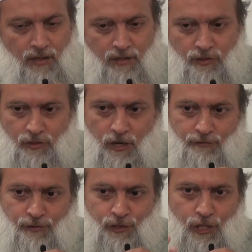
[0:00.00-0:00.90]
And there's
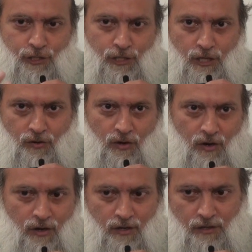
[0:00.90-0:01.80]
conversation going
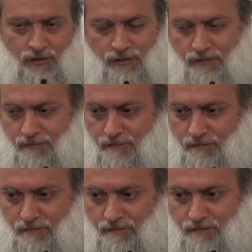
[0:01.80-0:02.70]
on here.
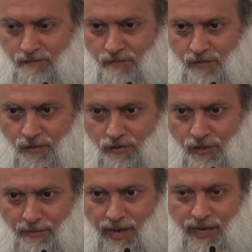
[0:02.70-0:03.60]
You know,
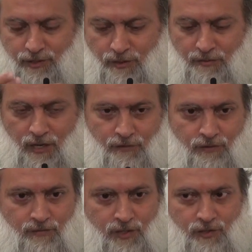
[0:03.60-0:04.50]
demands are made
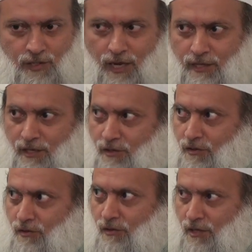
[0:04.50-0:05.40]
from this side that you
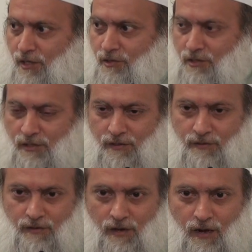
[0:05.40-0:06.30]
do this,
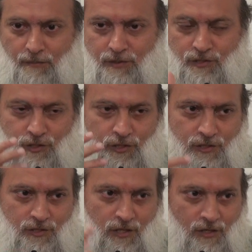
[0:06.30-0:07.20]
and
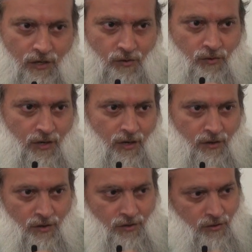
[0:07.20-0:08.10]
opposition is saying, no, we're not
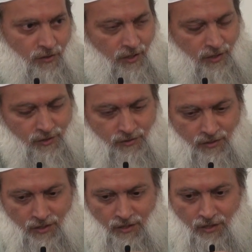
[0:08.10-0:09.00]
going to do this.
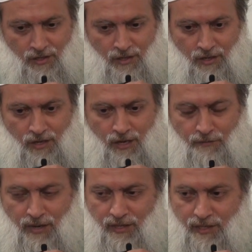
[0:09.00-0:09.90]

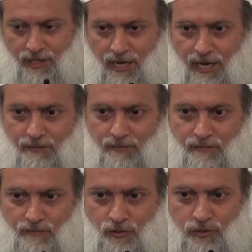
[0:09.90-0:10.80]
And by the time
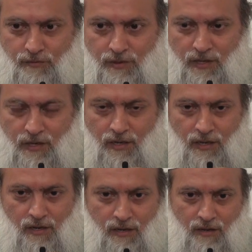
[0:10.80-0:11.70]
Muslim bin
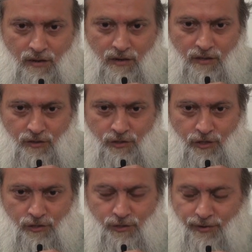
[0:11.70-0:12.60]
Aqil radiallahu anhu
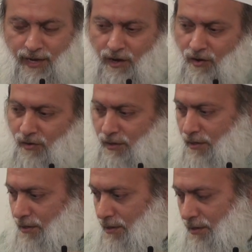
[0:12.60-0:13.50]
turns around,
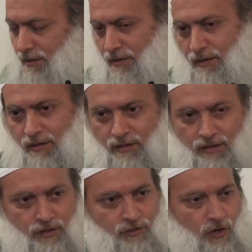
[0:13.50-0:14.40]

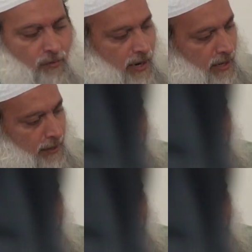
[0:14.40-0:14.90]
there's nobody.